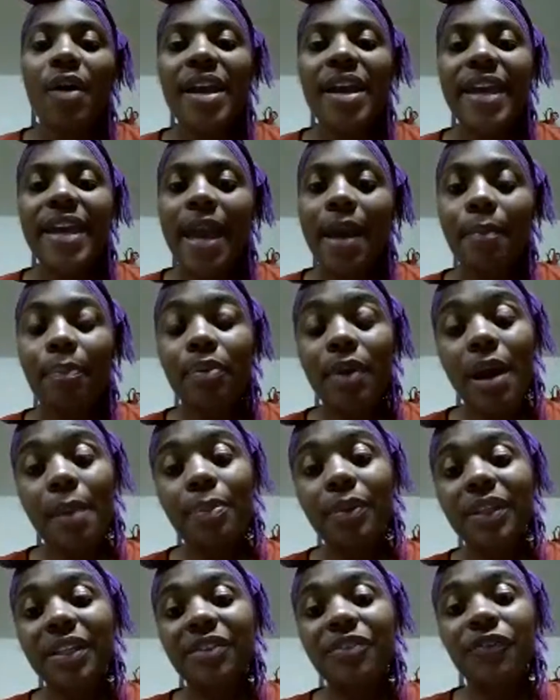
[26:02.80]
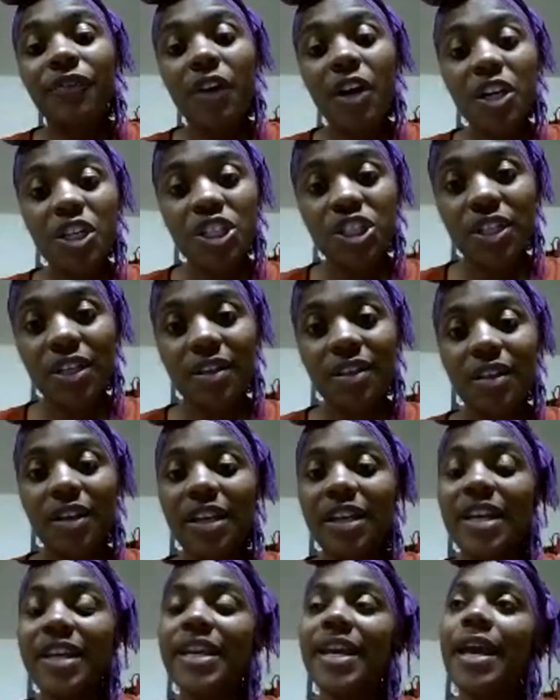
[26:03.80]
it can't properly function,
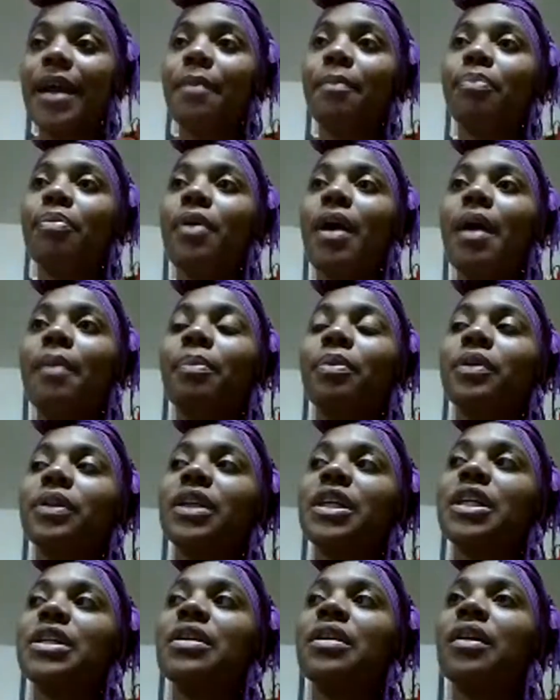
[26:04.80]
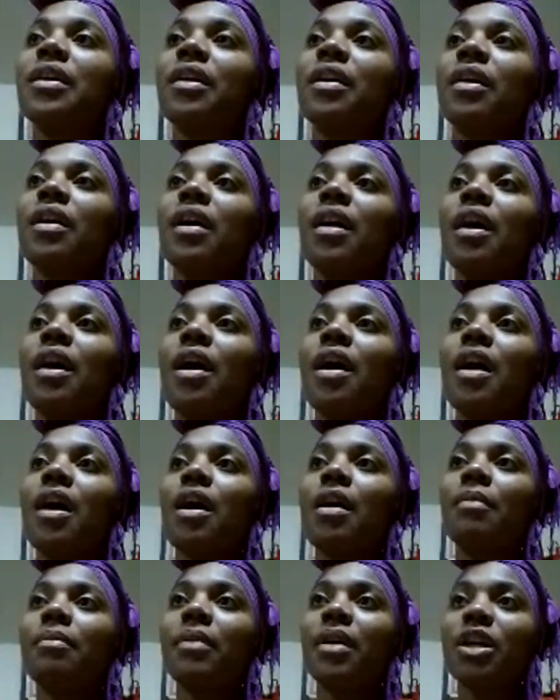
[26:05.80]
and it can't properly
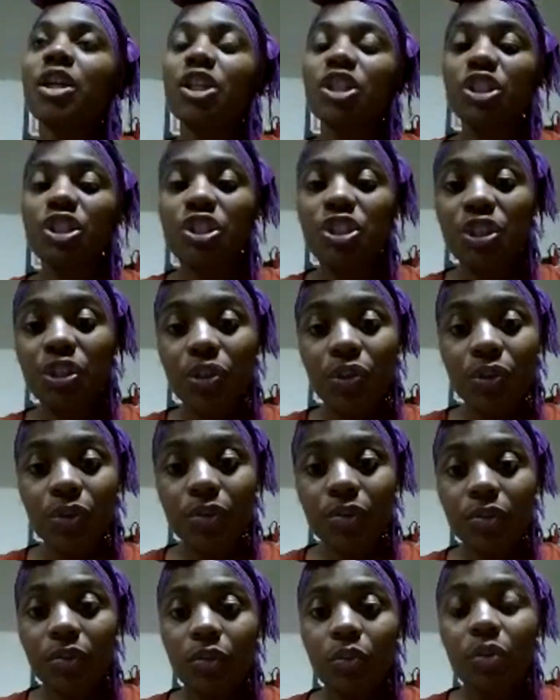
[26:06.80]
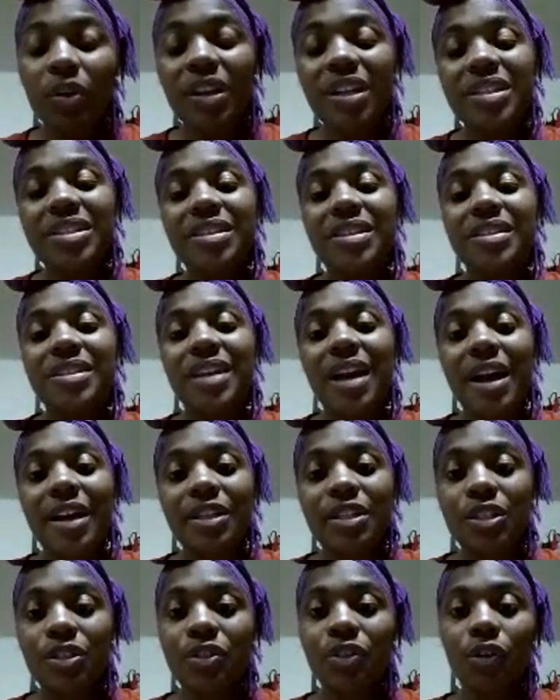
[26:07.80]
do what it's
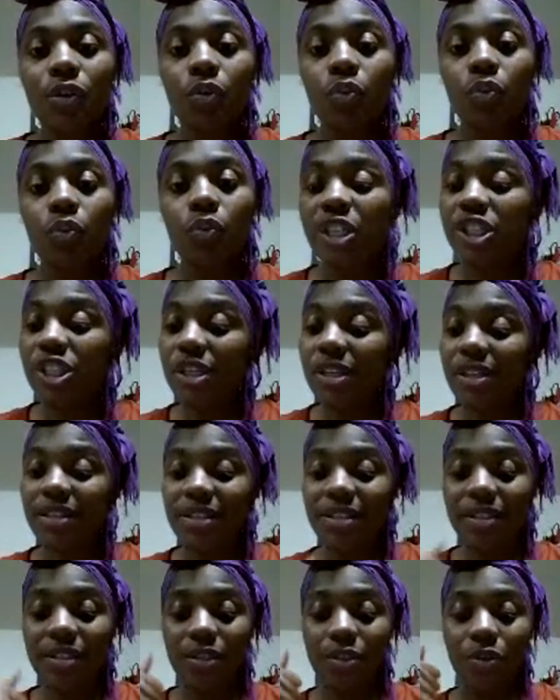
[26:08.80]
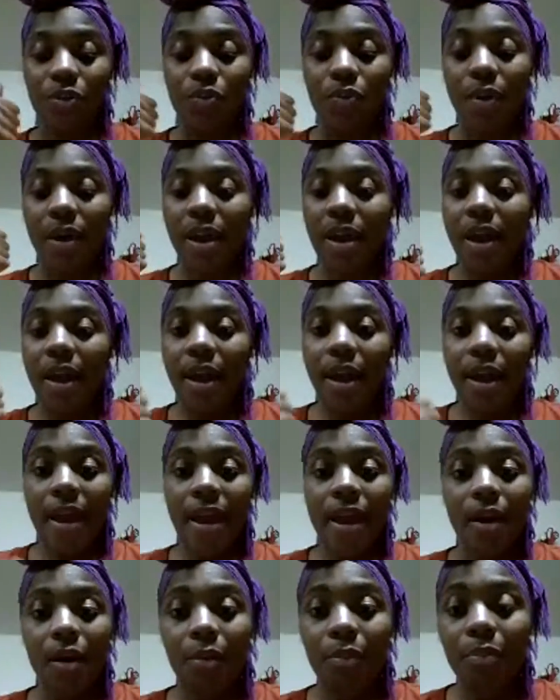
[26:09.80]
designed to do, which is to
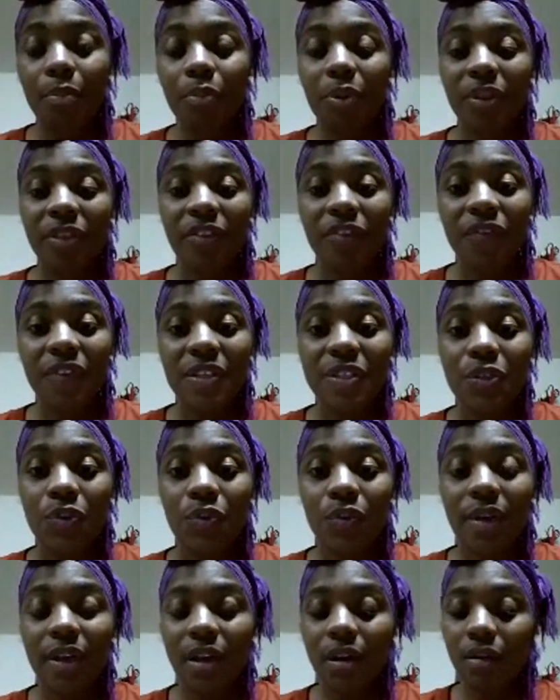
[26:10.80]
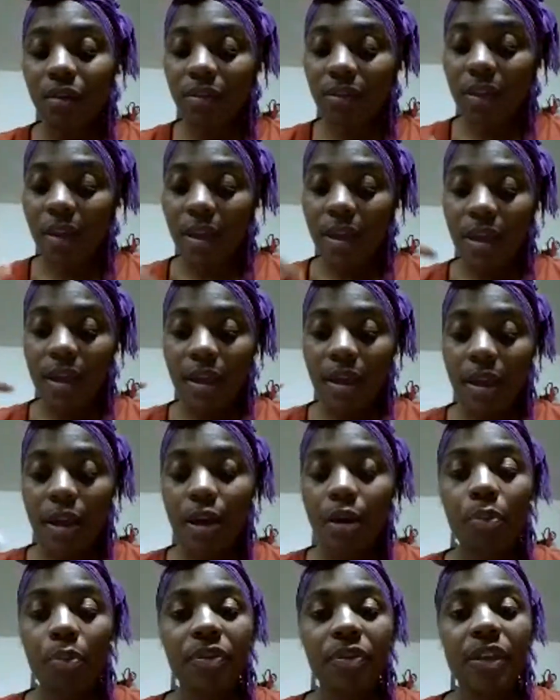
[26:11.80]
help with the physical health,
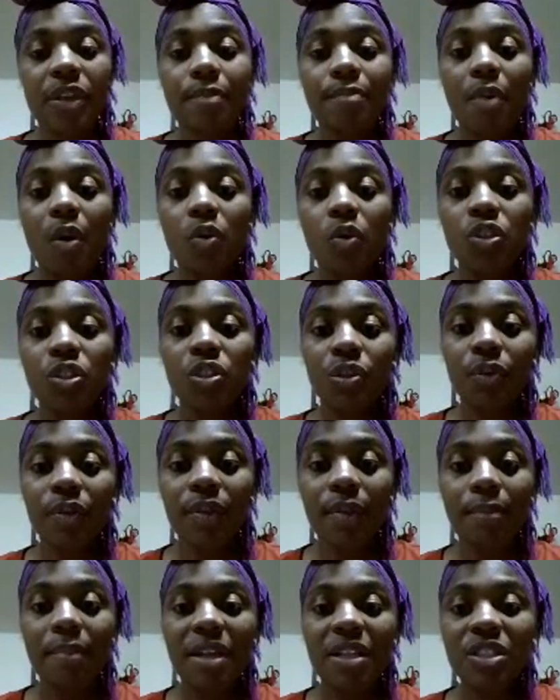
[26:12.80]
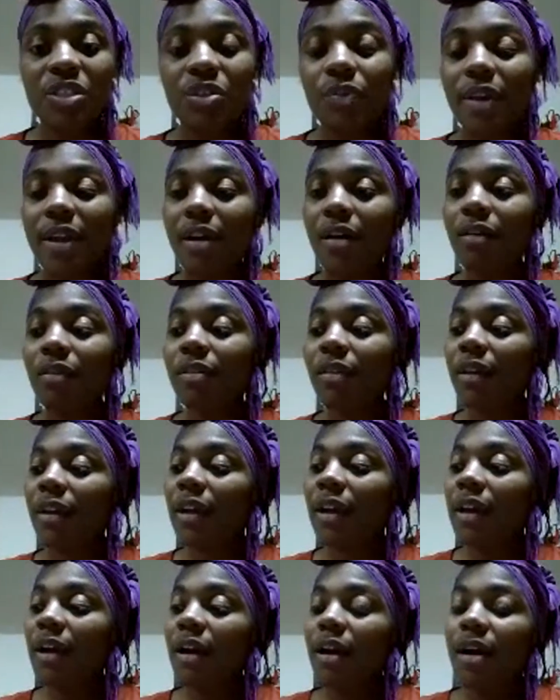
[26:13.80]
help with the emotional and the mental health,
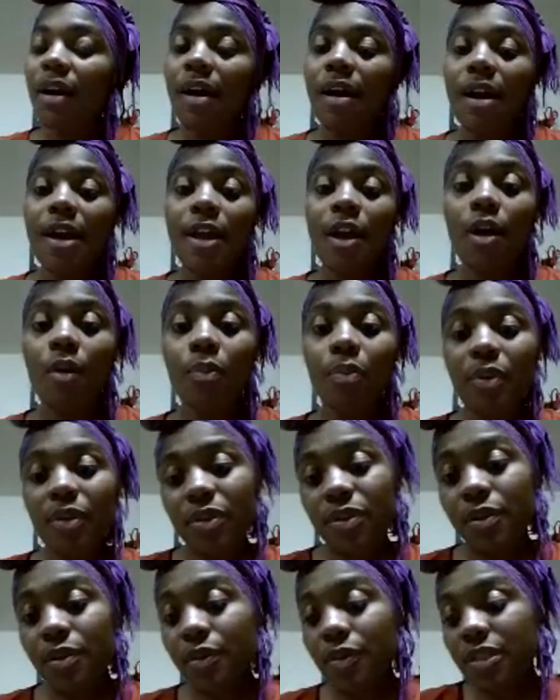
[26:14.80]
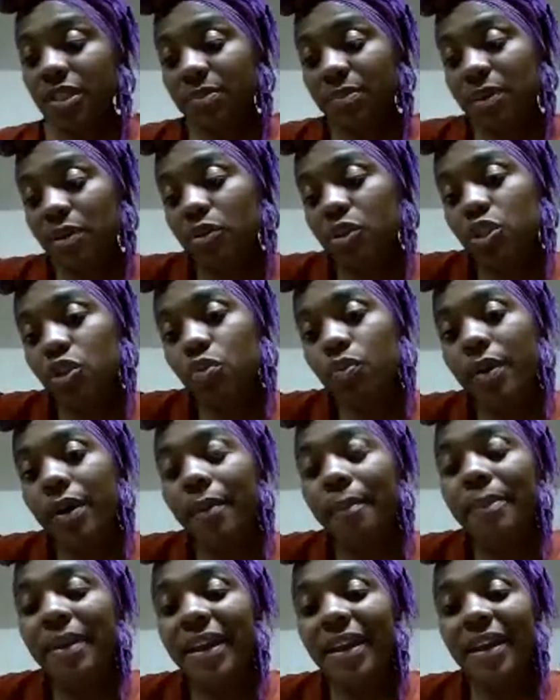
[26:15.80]
help with your spiritual
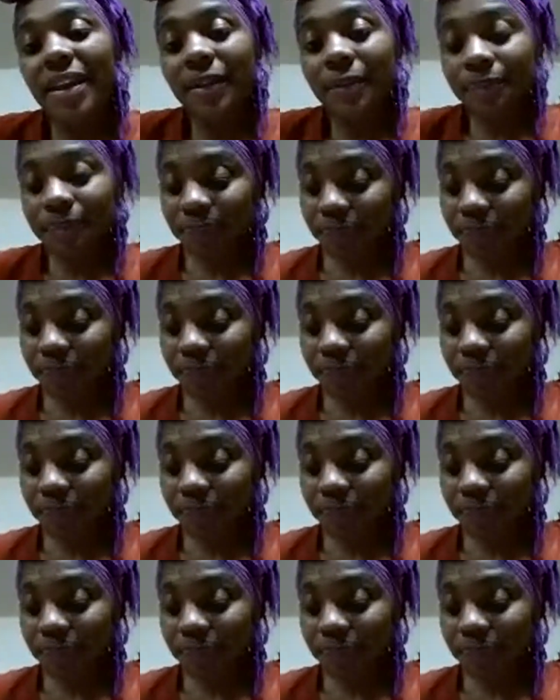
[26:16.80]
well-being,